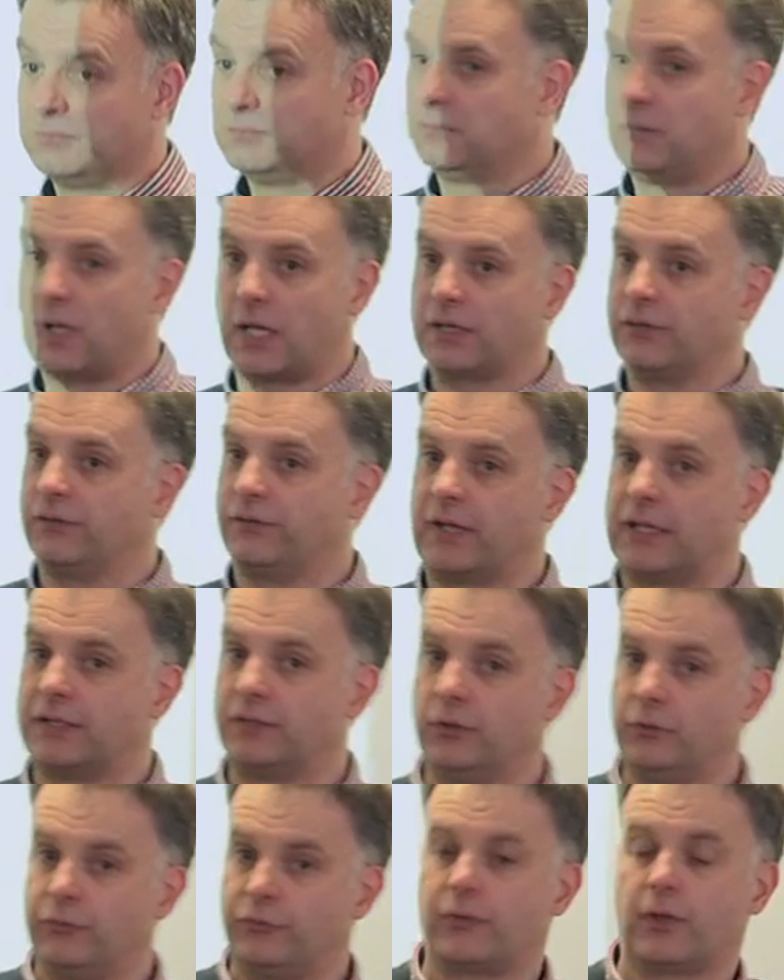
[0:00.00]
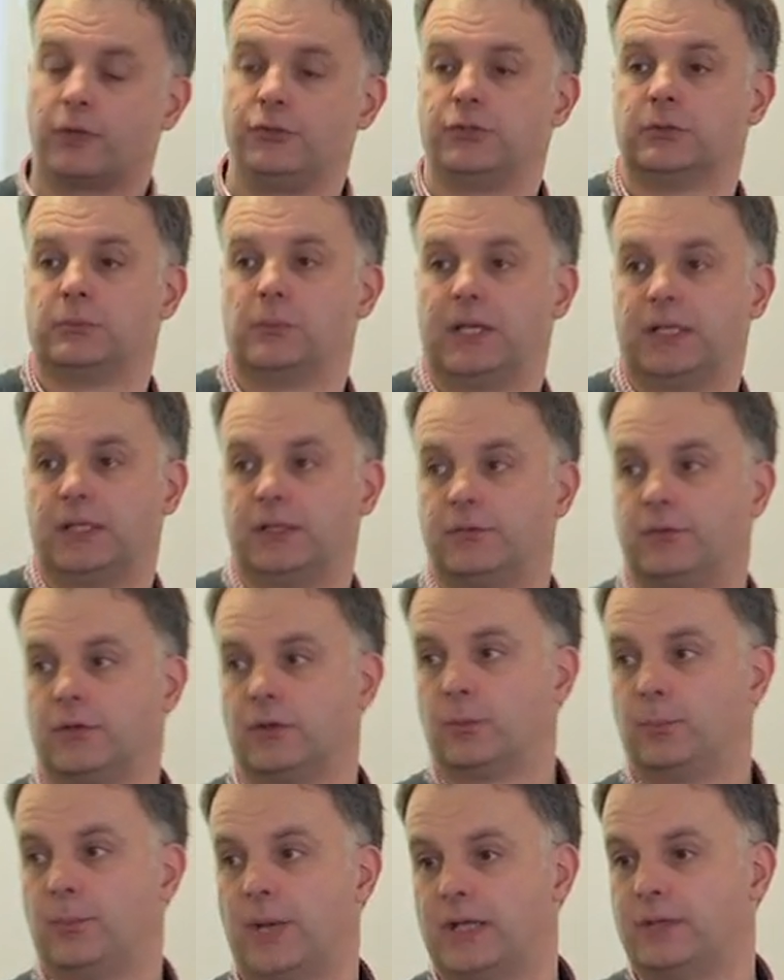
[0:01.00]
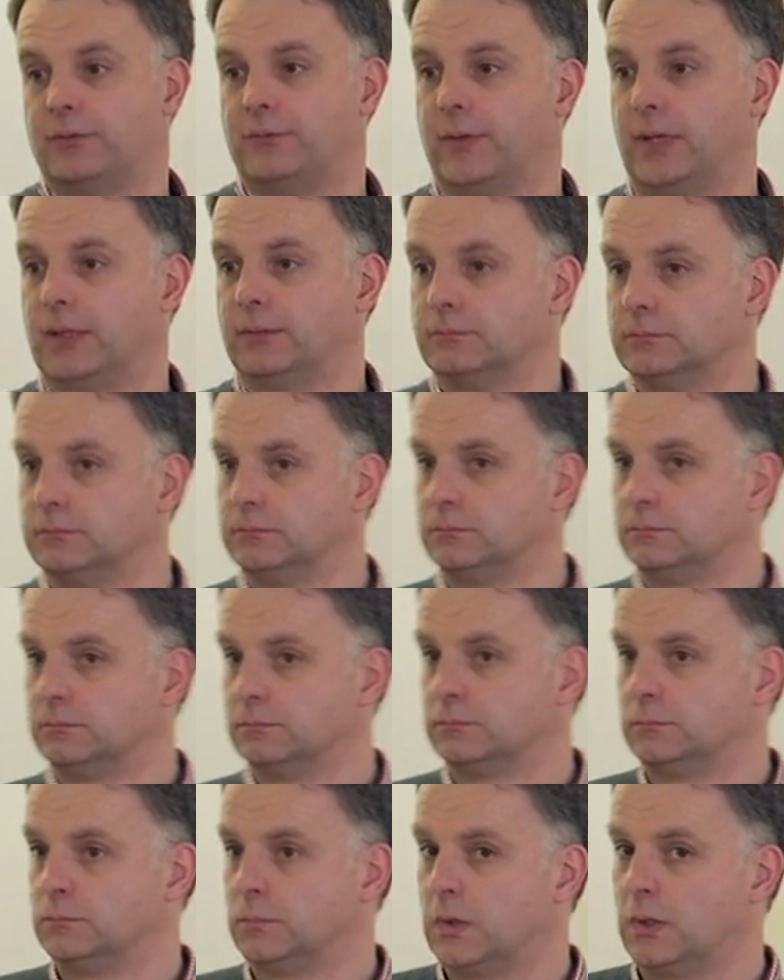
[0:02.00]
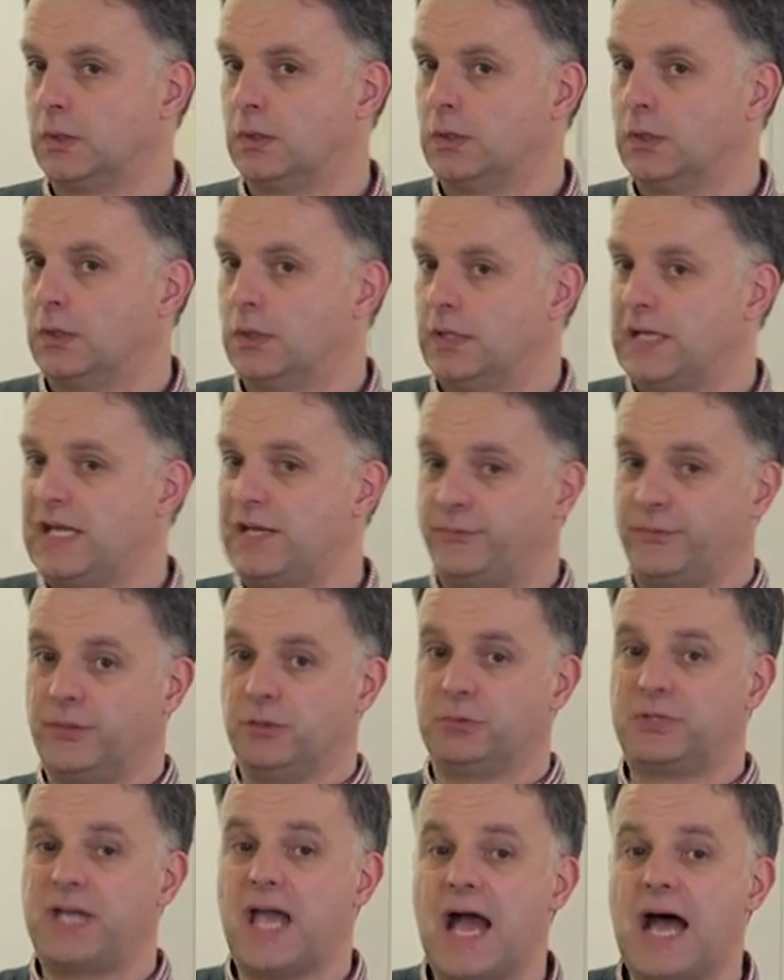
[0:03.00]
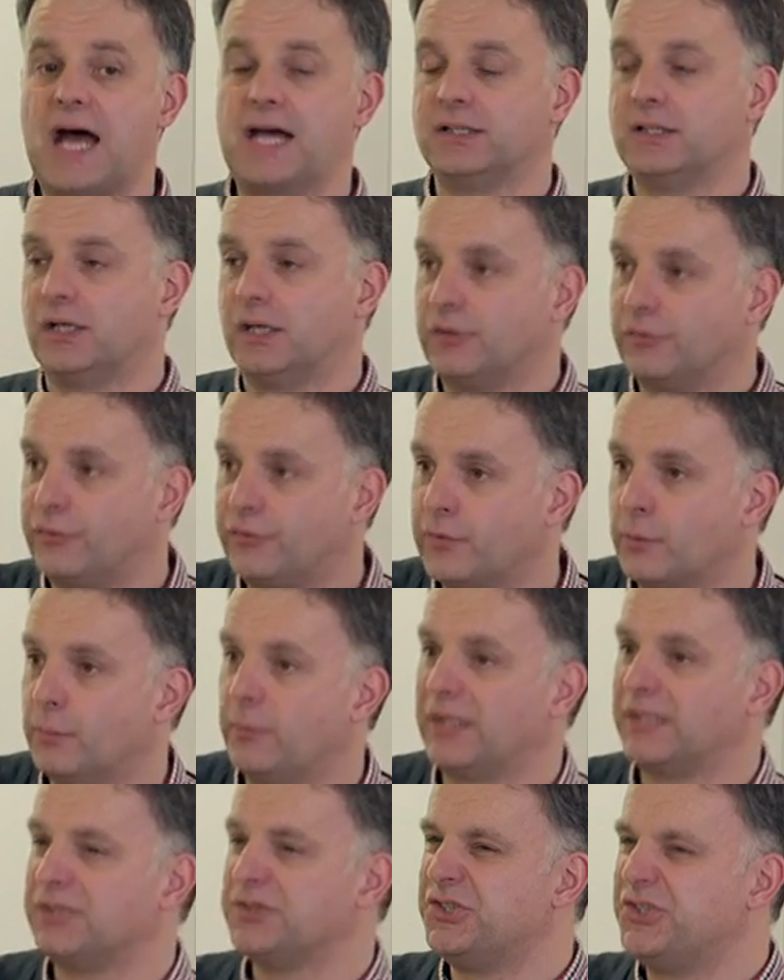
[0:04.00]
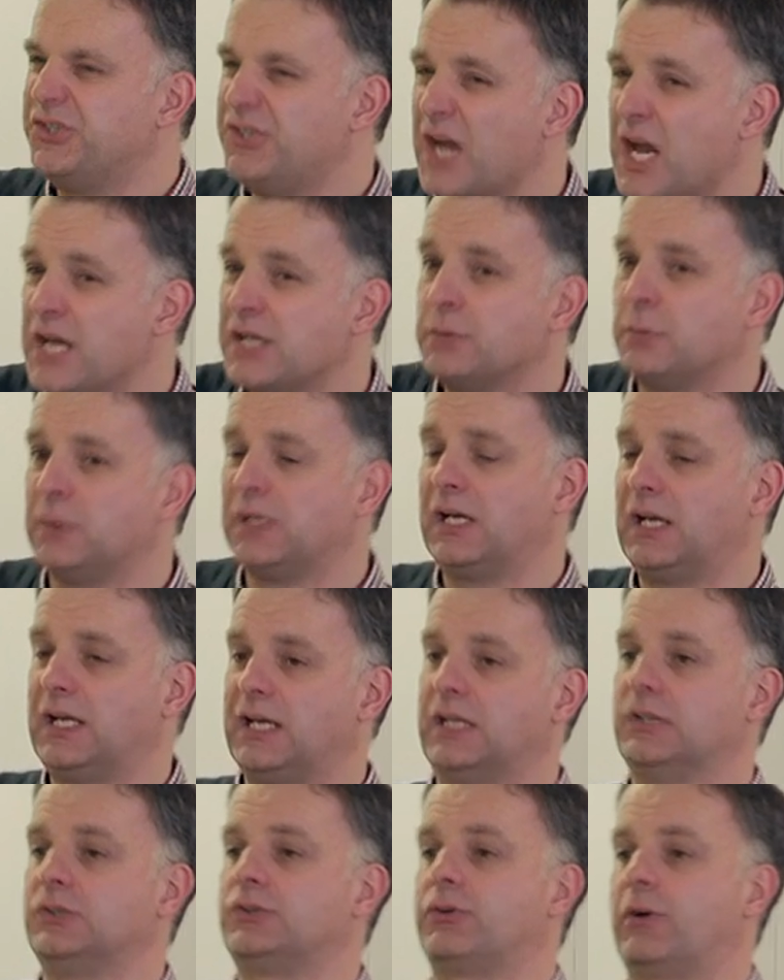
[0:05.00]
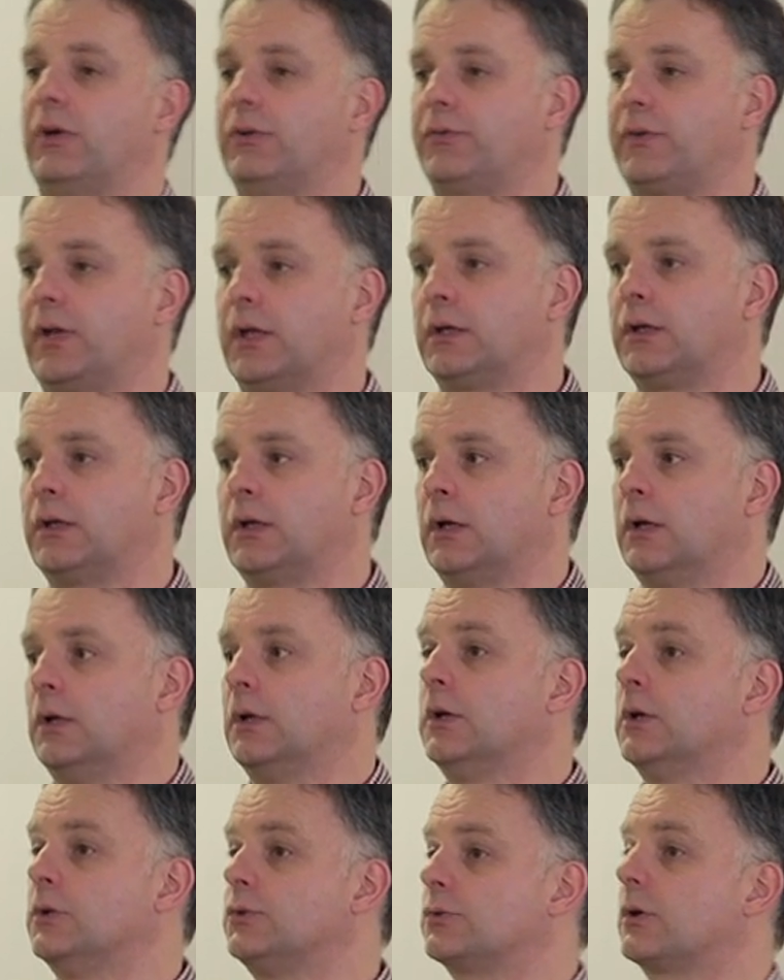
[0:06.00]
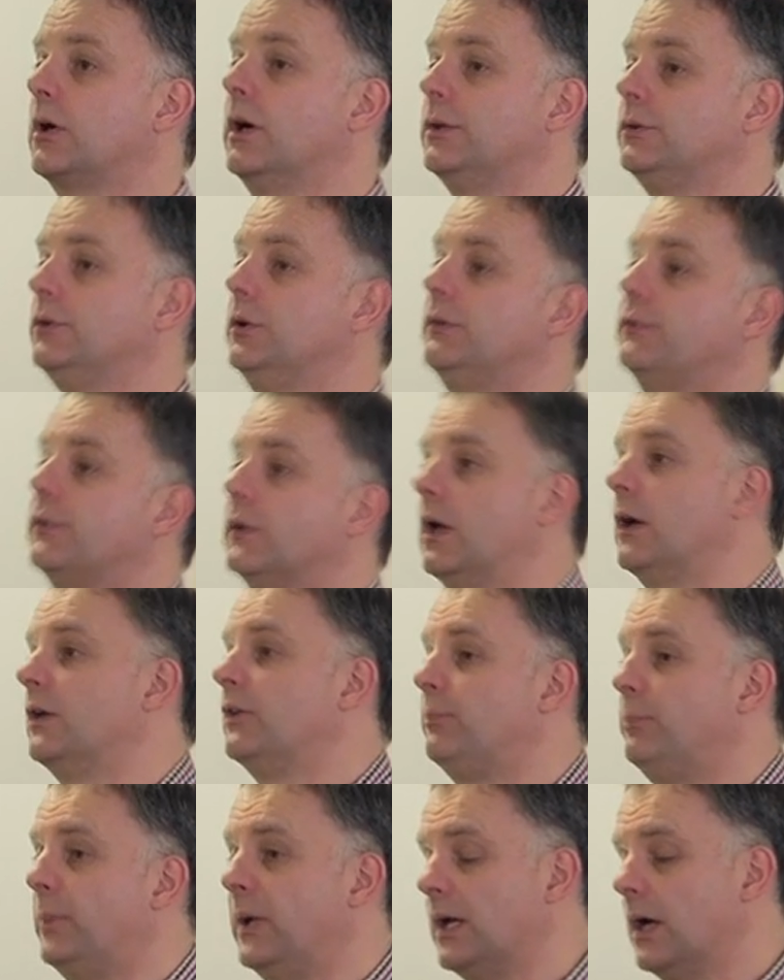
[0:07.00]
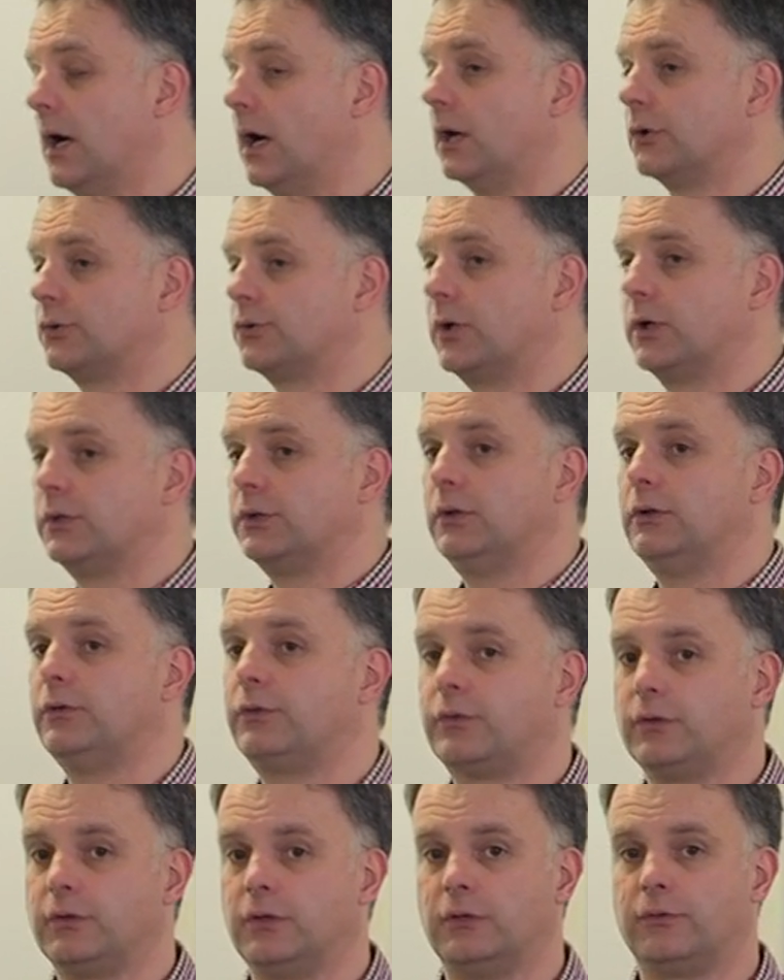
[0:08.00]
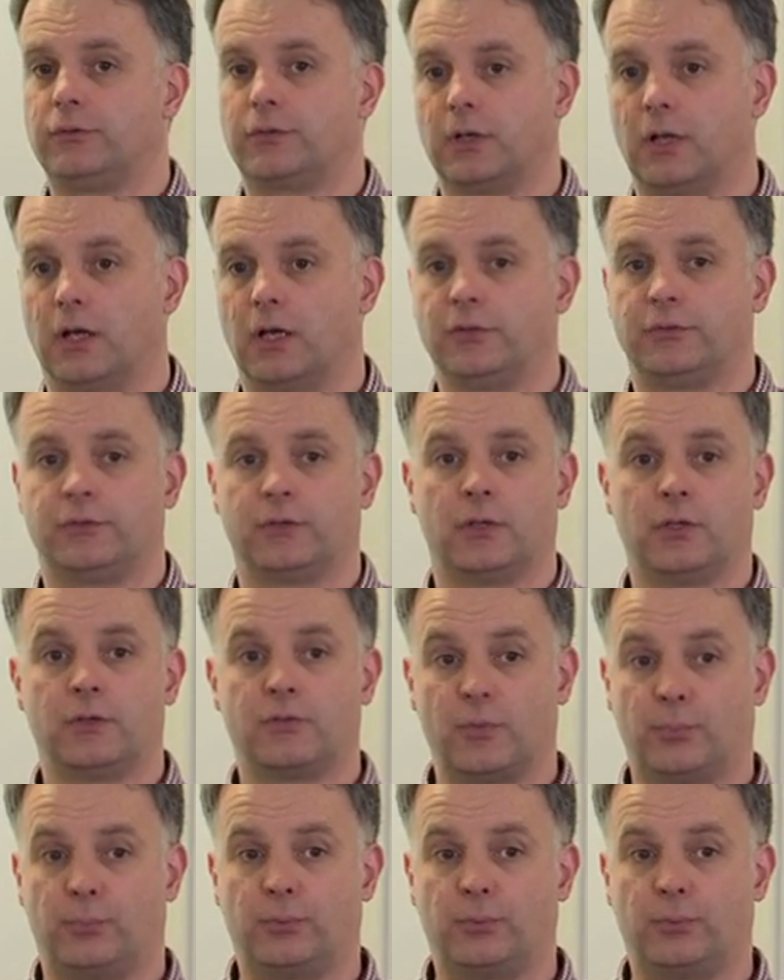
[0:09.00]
like I say, use social media to your benefit. If you can, and it's something genuinely interesting, try and utilise PR, try and utilise the